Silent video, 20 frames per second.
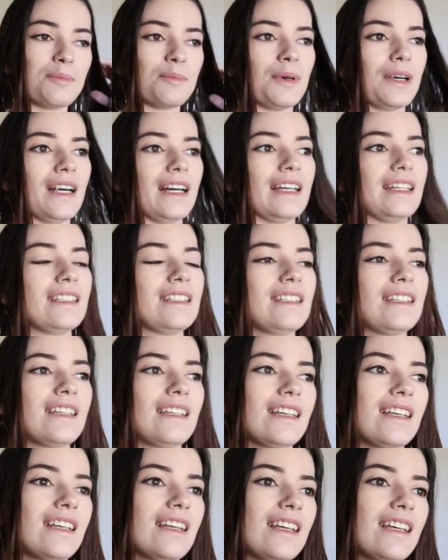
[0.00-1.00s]
But
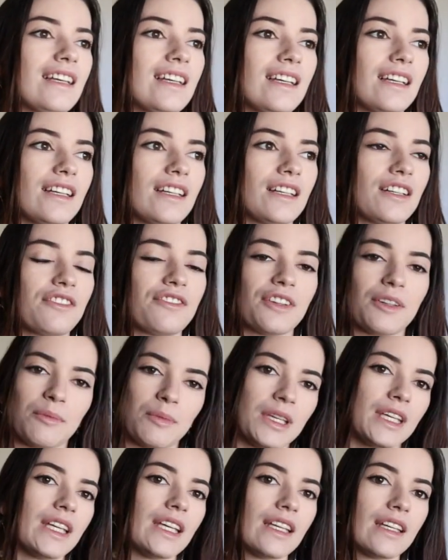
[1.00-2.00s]
for
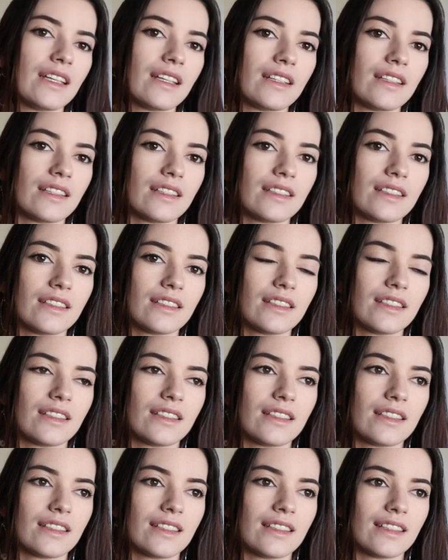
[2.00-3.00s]
me,
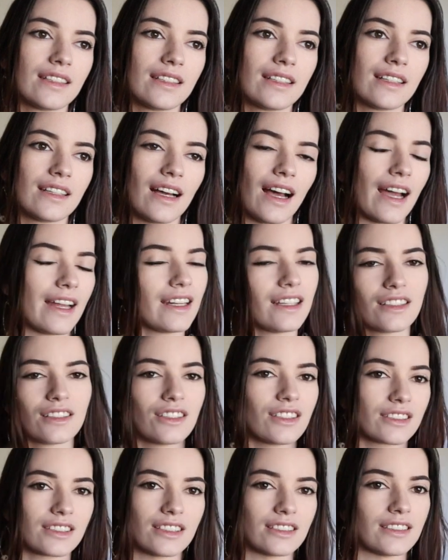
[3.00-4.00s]
I
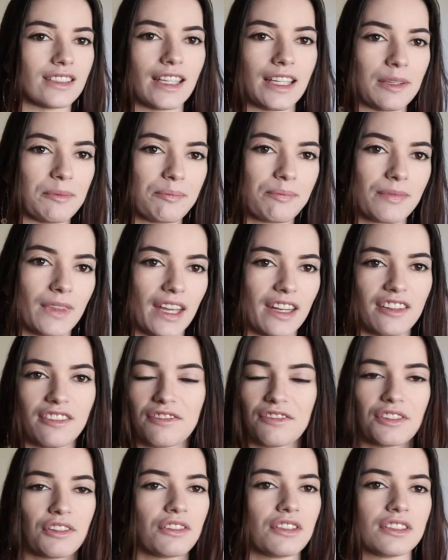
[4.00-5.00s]
didn't look the same. I
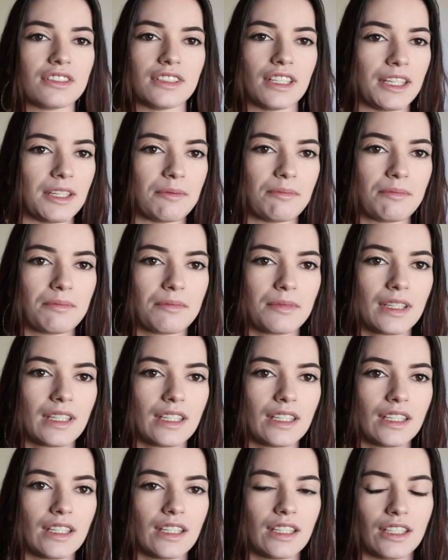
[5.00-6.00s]
didn't feel the same.
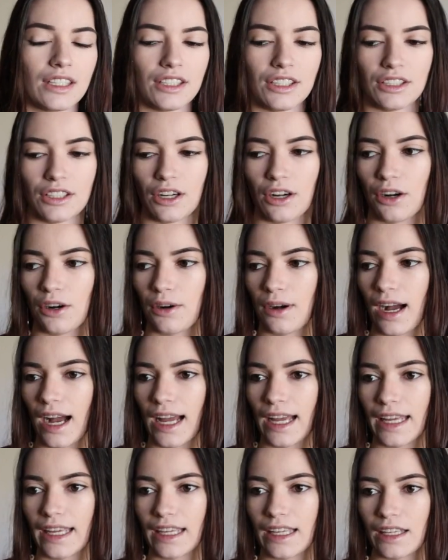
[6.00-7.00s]
You know,
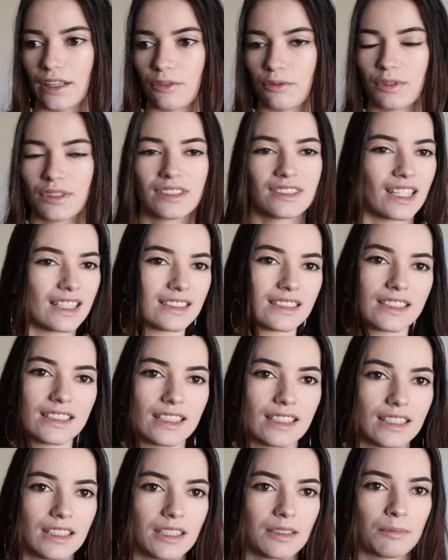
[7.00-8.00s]
I
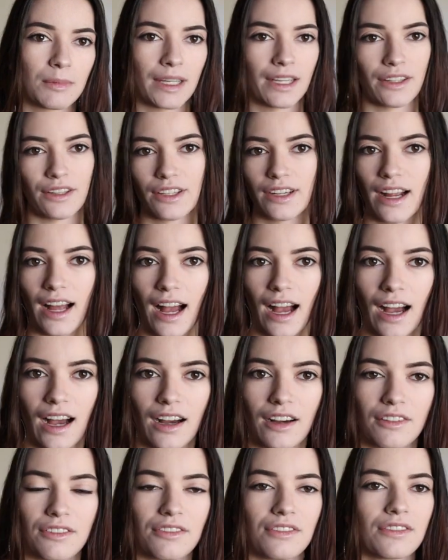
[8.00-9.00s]
resented my other
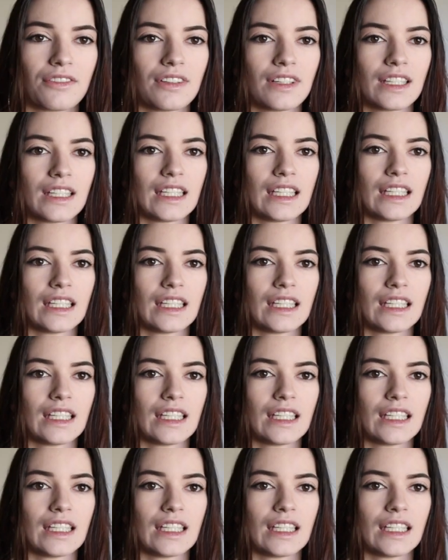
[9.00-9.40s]
half.